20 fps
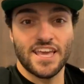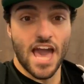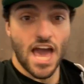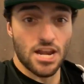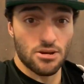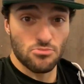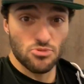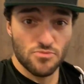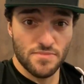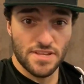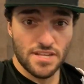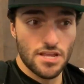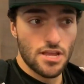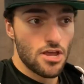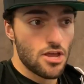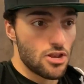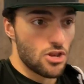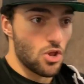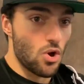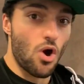counter
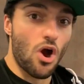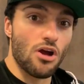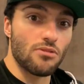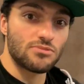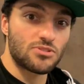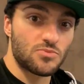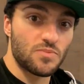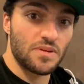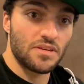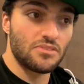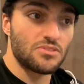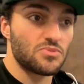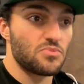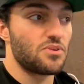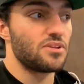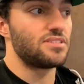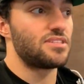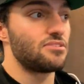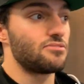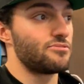movement, no arm swing, because you
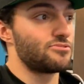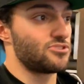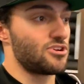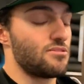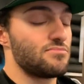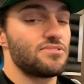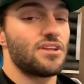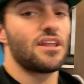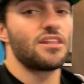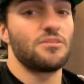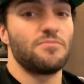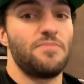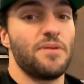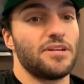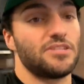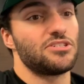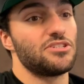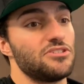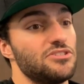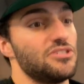want to take those arms out of the
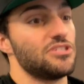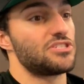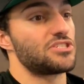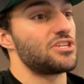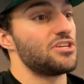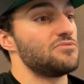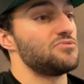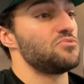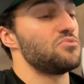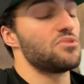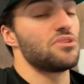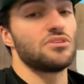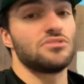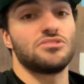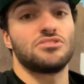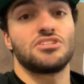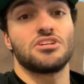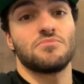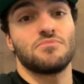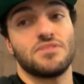picture just because you want to
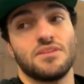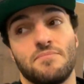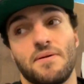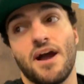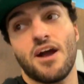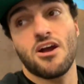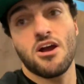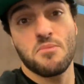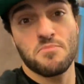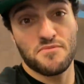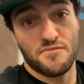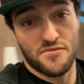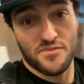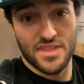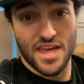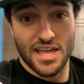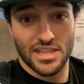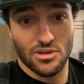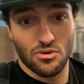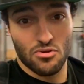determine the power output for
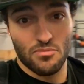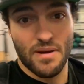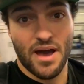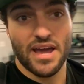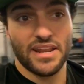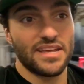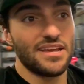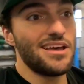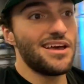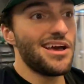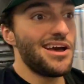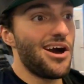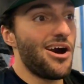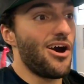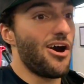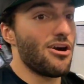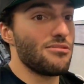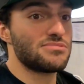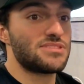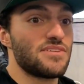that lower body.
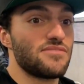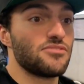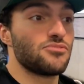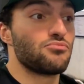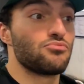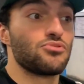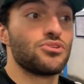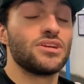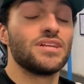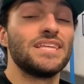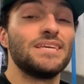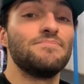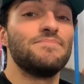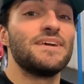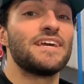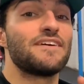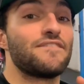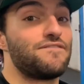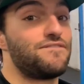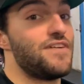Arms have a really
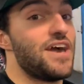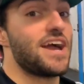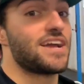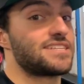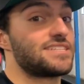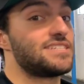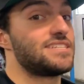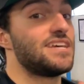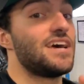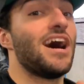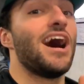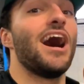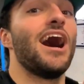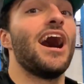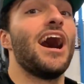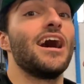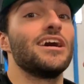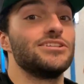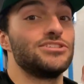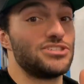big effect
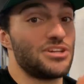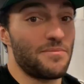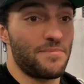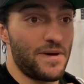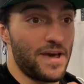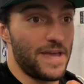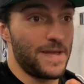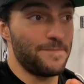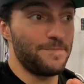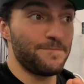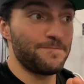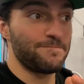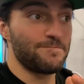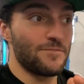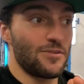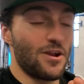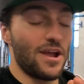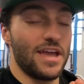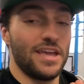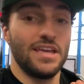on jump height,
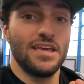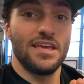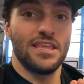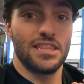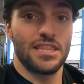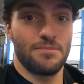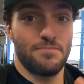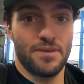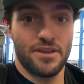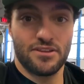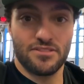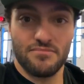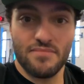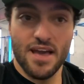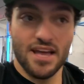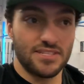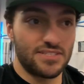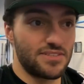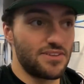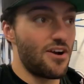right? The bigger the
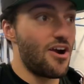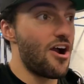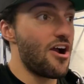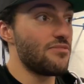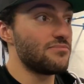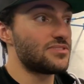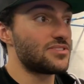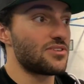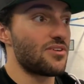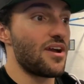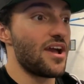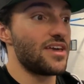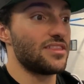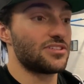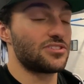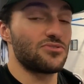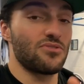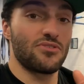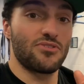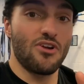mass of the arms, all right,
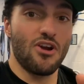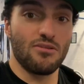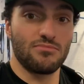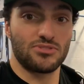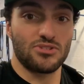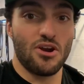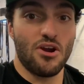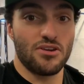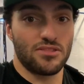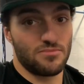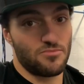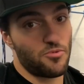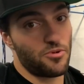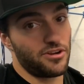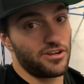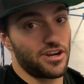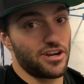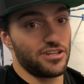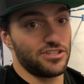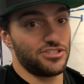the stronger your arms are, the more
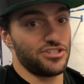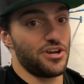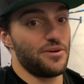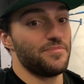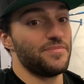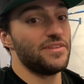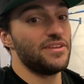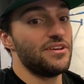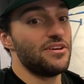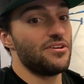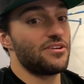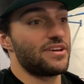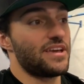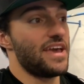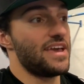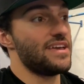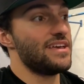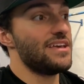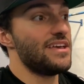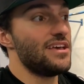you're going to jump,
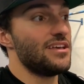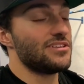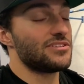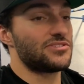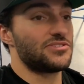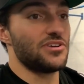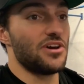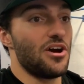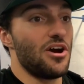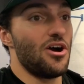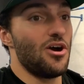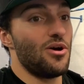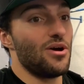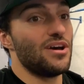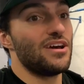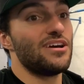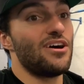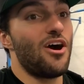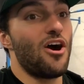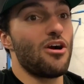okay?
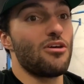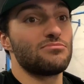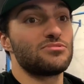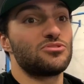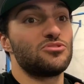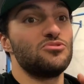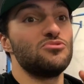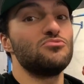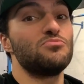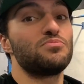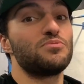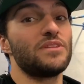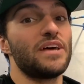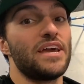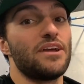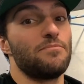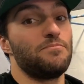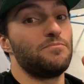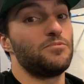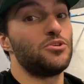So arms do
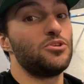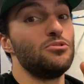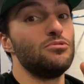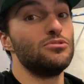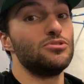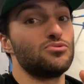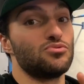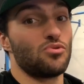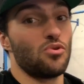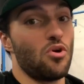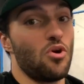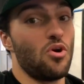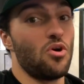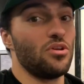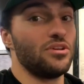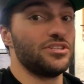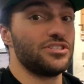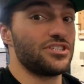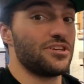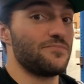play a huge
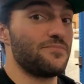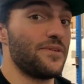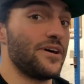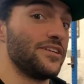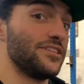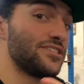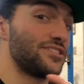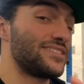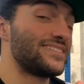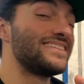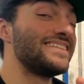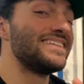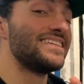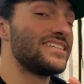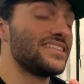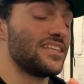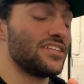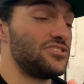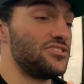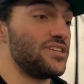role in jump height, just
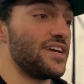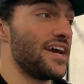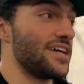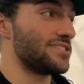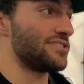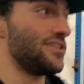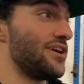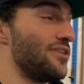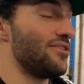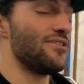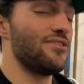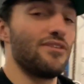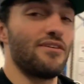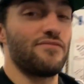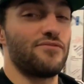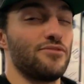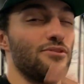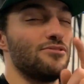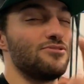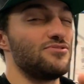let you guys know. All right,
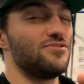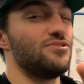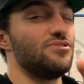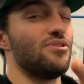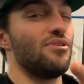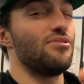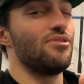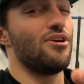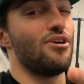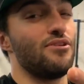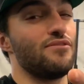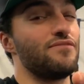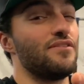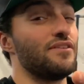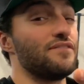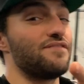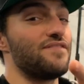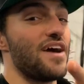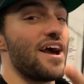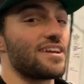for those of you who don't know,
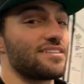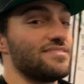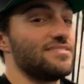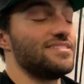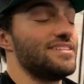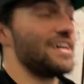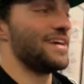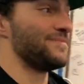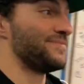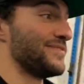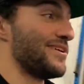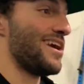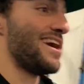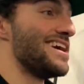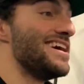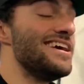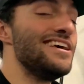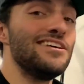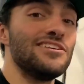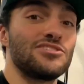fun fact of the day, all
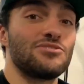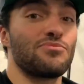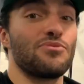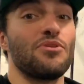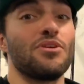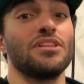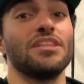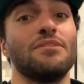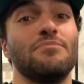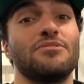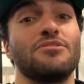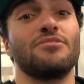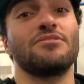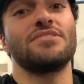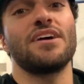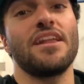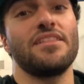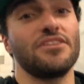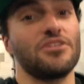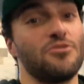right? So we want to limit
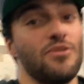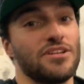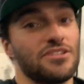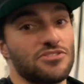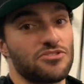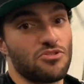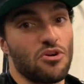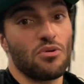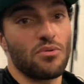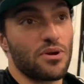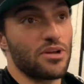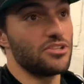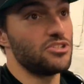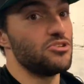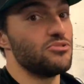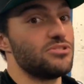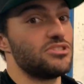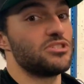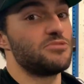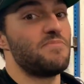those out of the equation, so all we're going
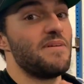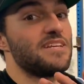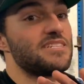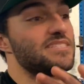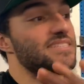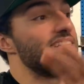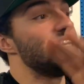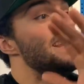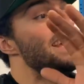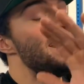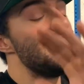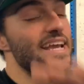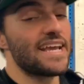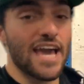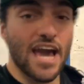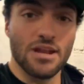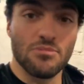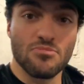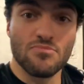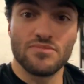to do is just basically
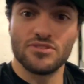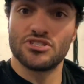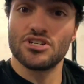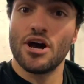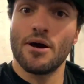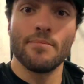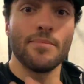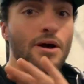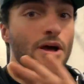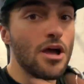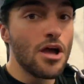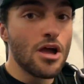counter movement jump,